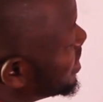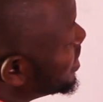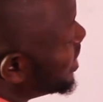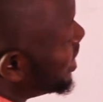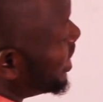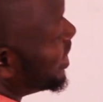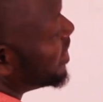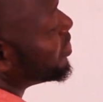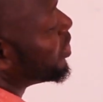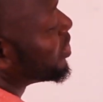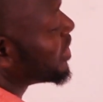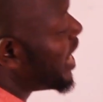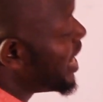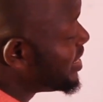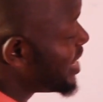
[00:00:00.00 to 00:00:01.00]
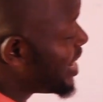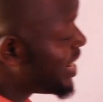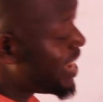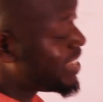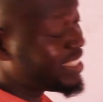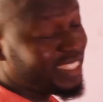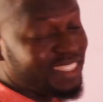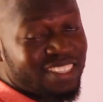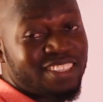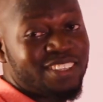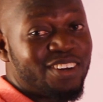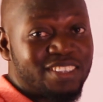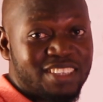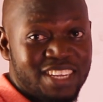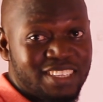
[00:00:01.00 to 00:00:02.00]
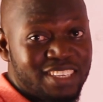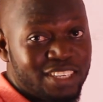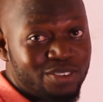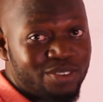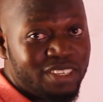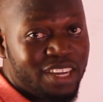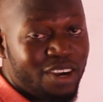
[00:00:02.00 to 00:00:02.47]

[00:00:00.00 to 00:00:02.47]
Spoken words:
then, but I realized it's not necessary